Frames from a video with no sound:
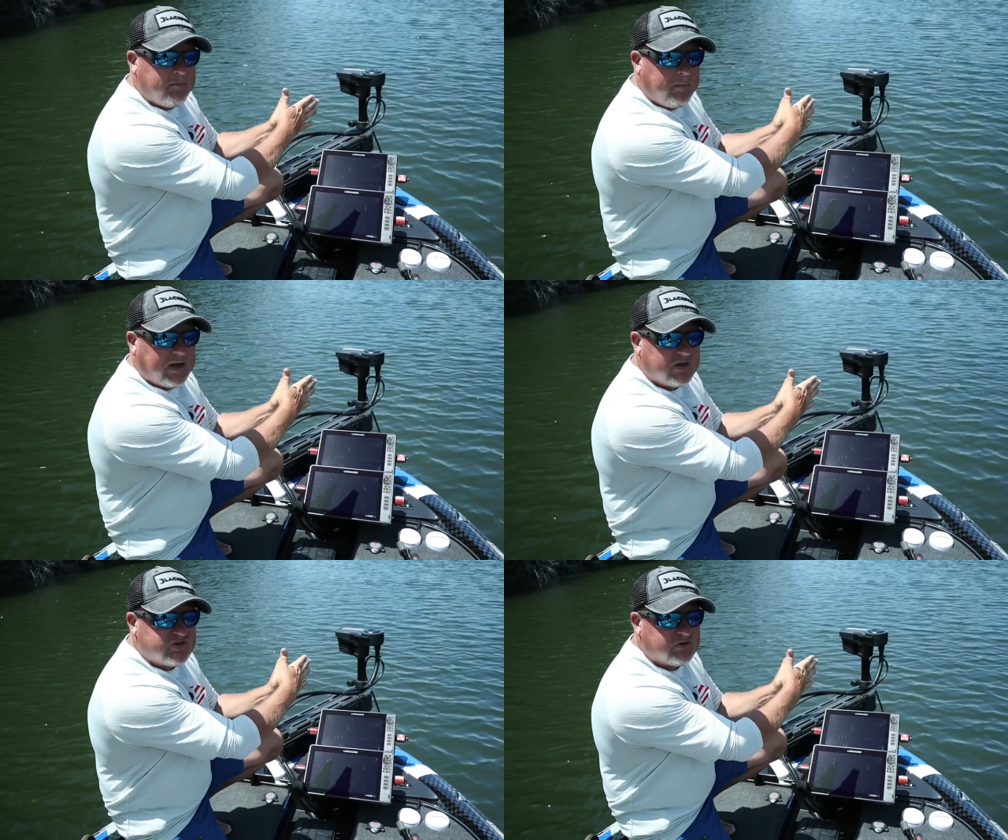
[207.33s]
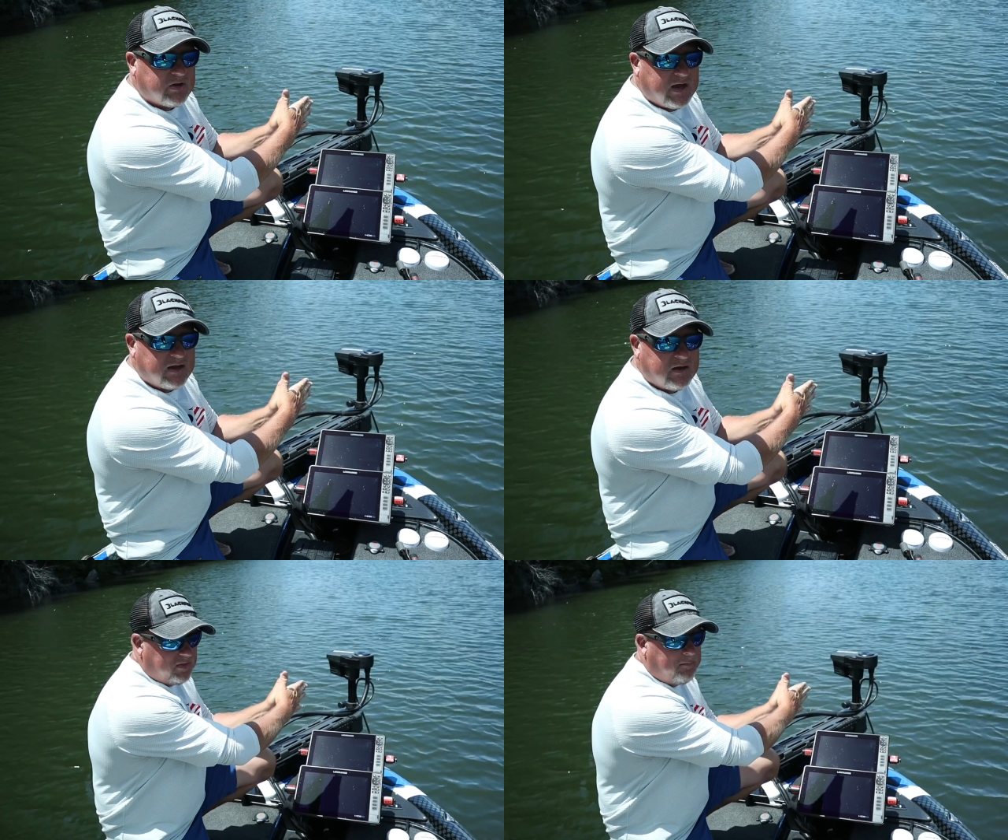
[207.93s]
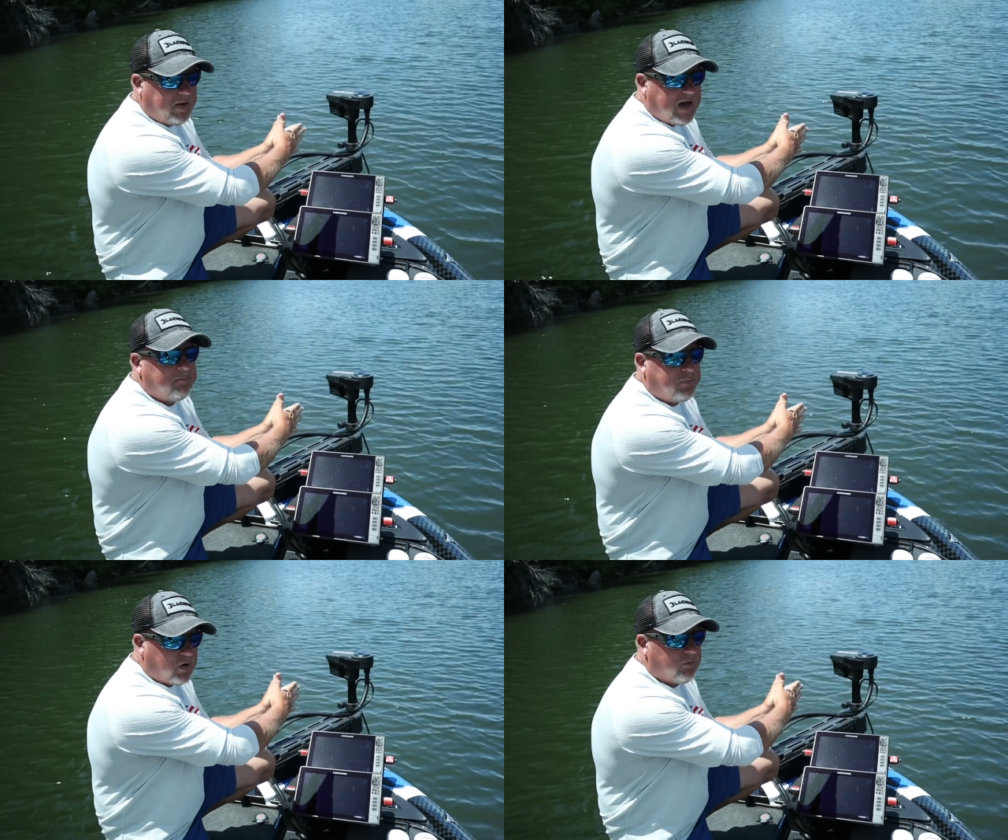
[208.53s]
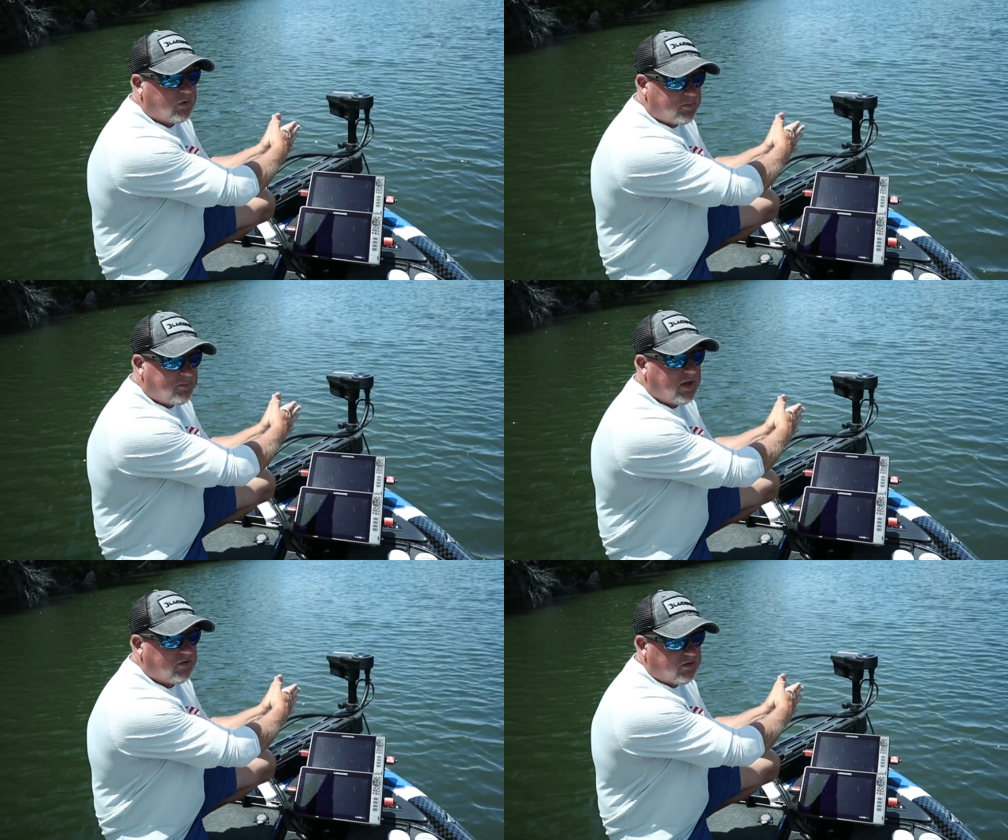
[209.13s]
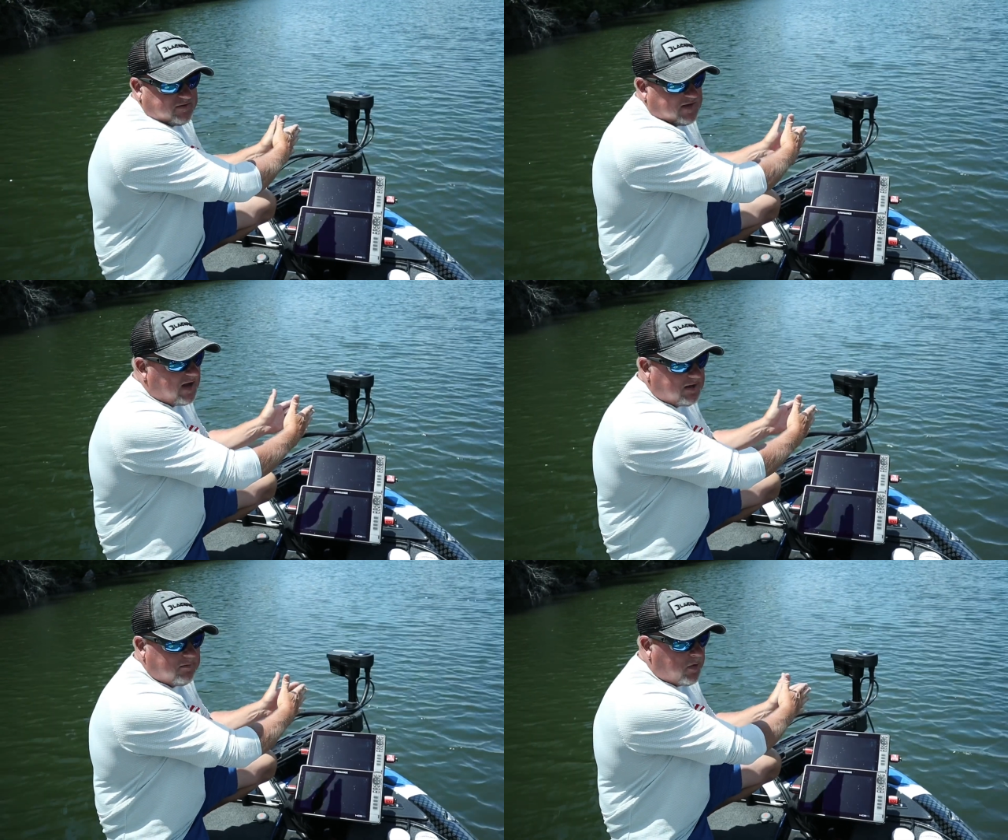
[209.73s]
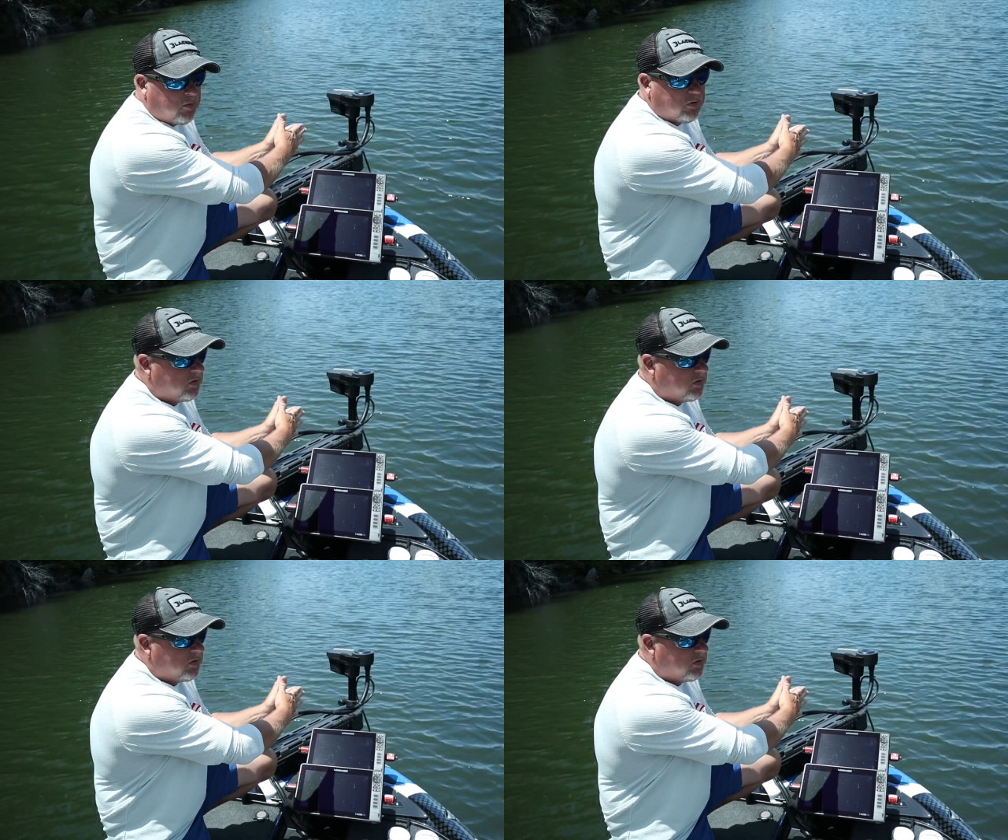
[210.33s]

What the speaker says: making sure that the bottom part where the propeller is, the head motor,